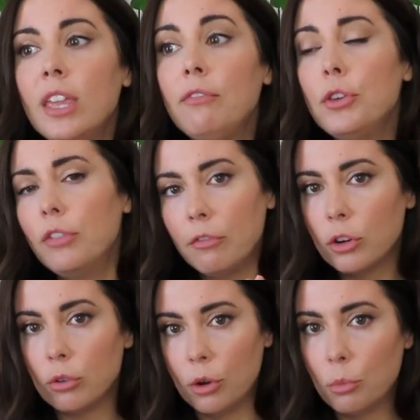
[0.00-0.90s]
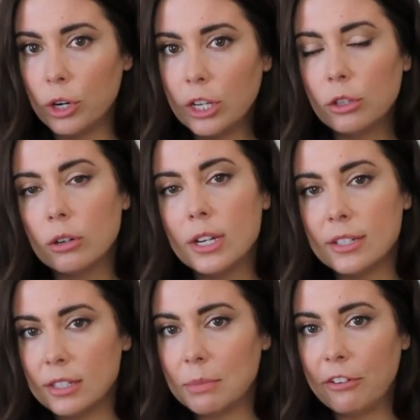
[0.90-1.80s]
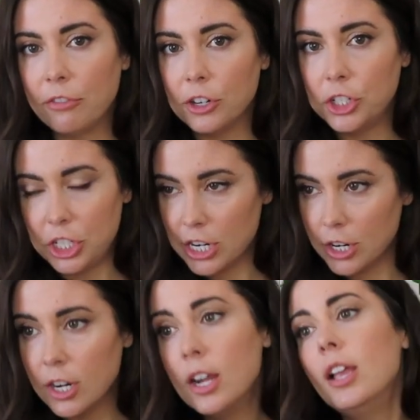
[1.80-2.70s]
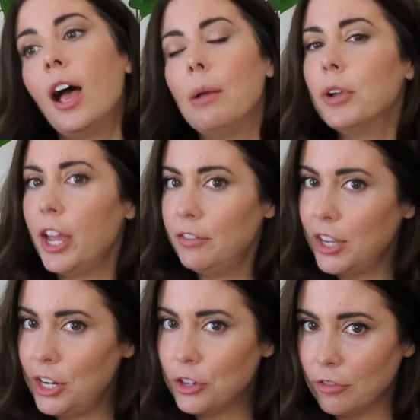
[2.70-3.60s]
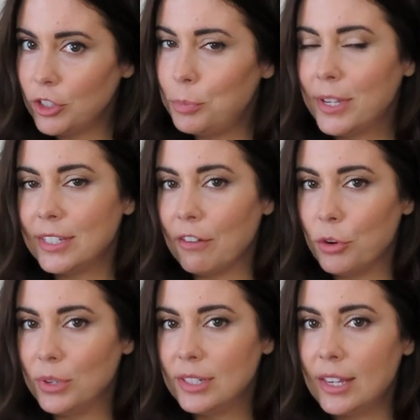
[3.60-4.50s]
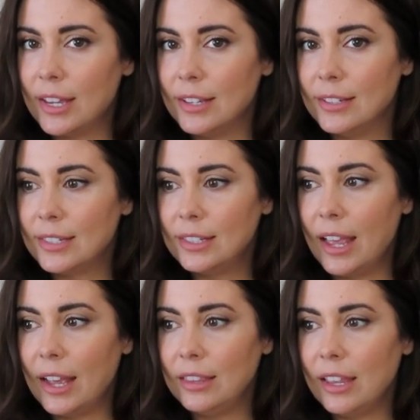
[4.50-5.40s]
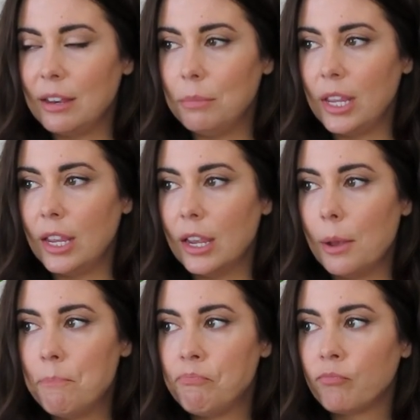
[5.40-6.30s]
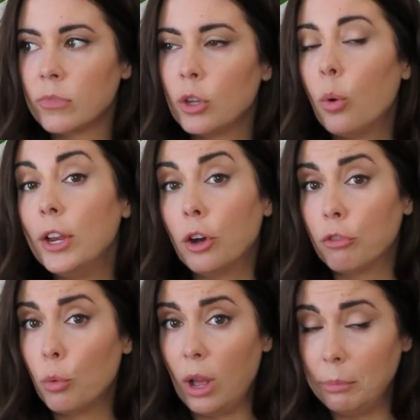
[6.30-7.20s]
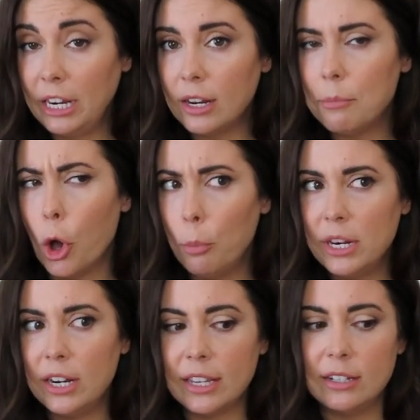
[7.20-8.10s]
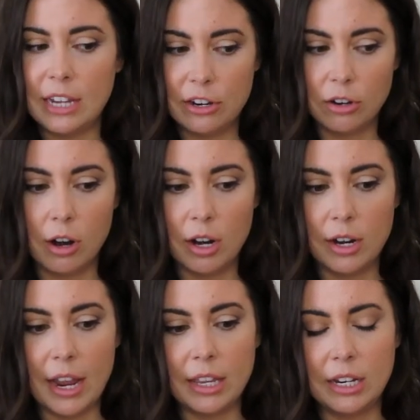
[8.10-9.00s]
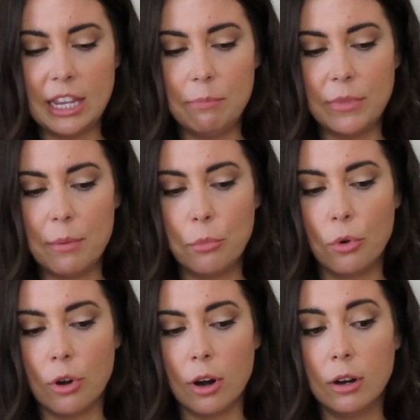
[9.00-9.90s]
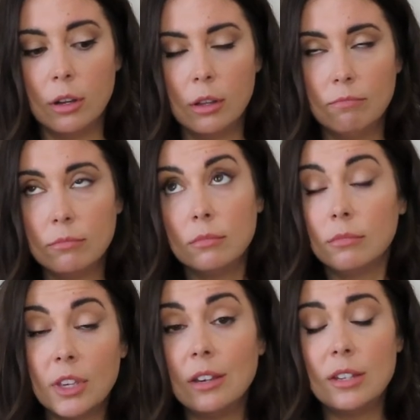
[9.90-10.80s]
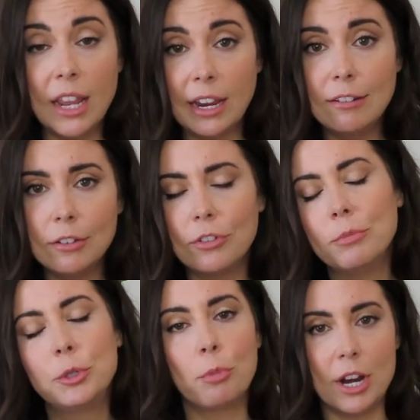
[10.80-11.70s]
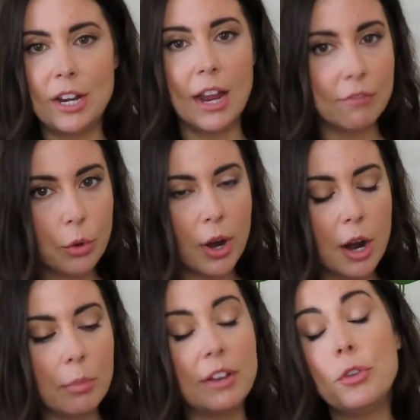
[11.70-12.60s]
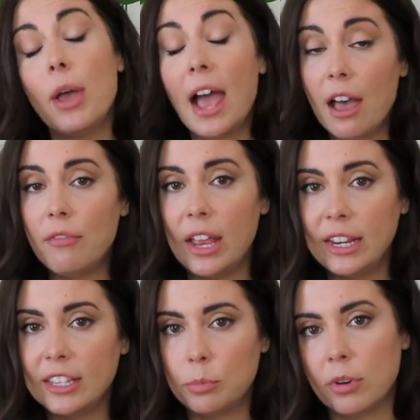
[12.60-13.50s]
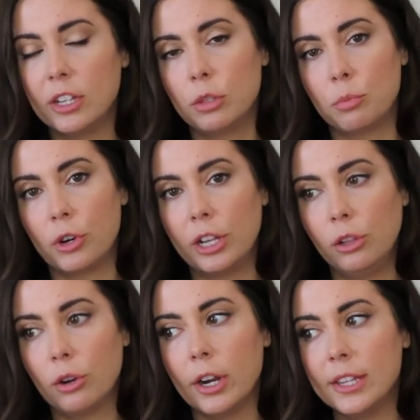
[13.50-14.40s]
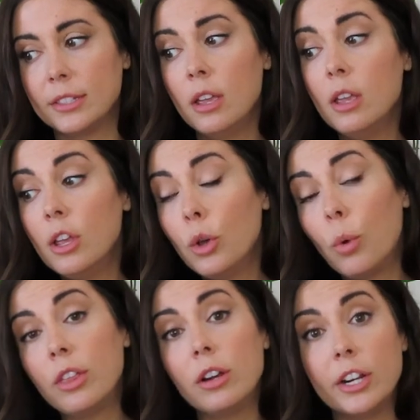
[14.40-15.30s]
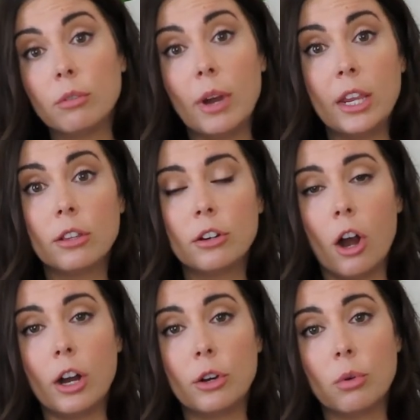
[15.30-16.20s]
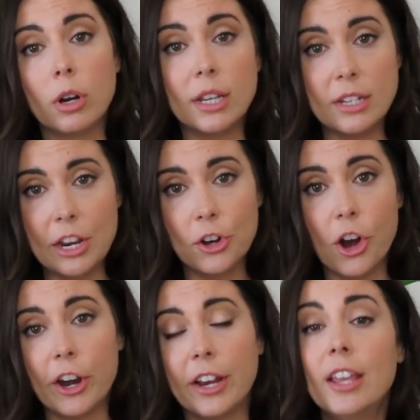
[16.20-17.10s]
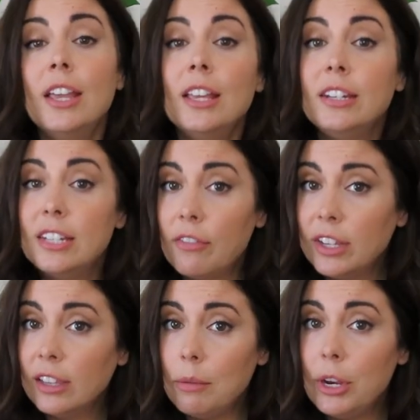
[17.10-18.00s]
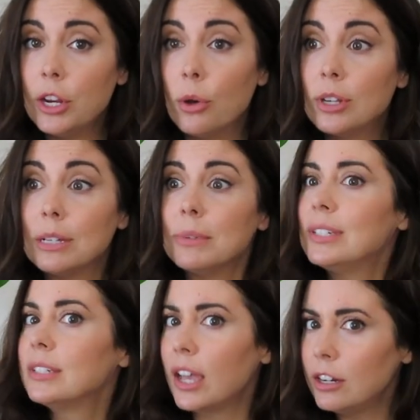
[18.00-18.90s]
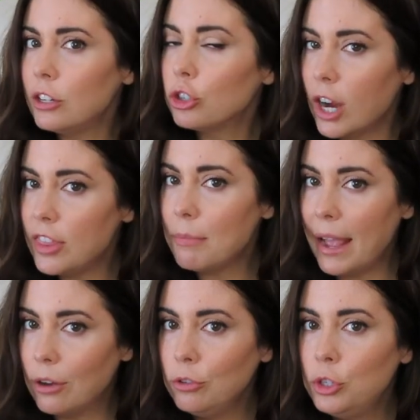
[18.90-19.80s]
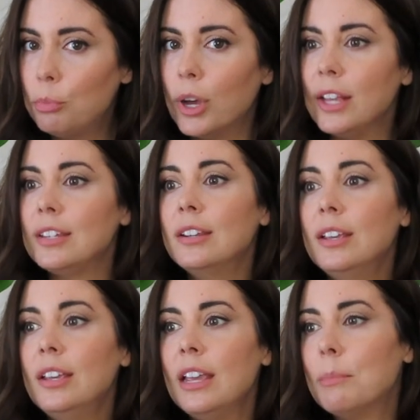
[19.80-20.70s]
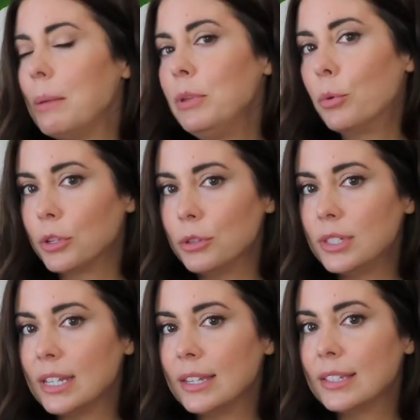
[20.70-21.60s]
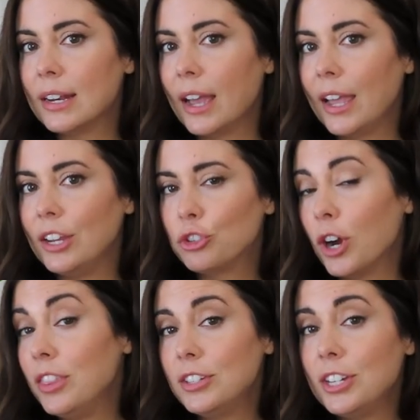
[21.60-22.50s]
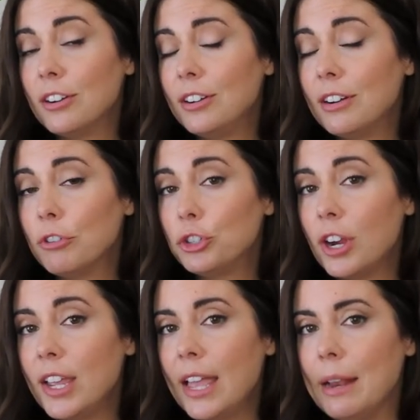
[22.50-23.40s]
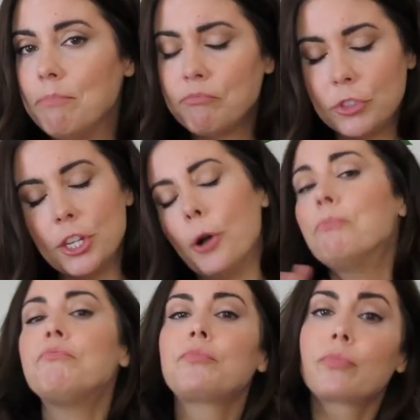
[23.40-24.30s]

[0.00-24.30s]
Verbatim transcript: if you've ever grown morning glories, this is my first year. I'm kind of getting nervous because everyone says that they can be quite overwhelming. I'm hoping in a container garden I can keep them more contained from spreading everywhere. But if you have any experience with morning glories, whether in a regular garden or a container garden, definitely let me know because I'm excited to try them out, but it might be one of those things that I try this year and never try again. So